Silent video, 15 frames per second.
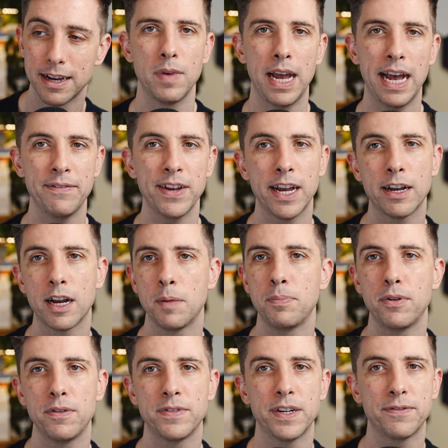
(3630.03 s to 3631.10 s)
having a couple
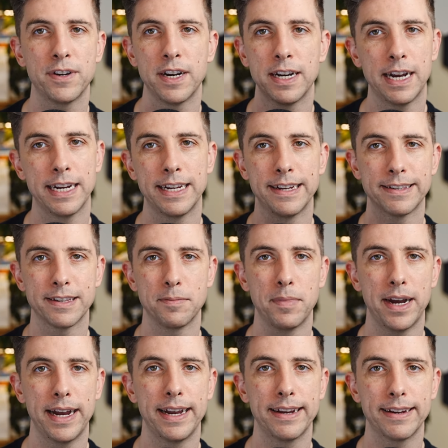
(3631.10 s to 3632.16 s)
of different ideas in
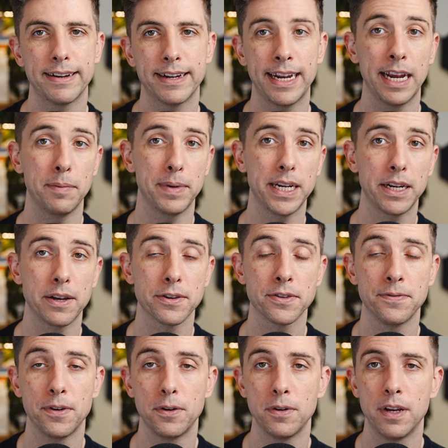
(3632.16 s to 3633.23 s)
mind can be
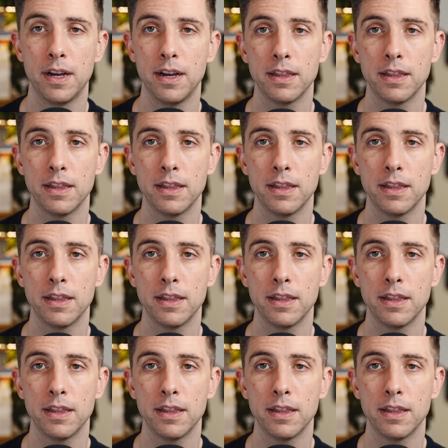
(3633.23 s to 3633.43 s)
useful.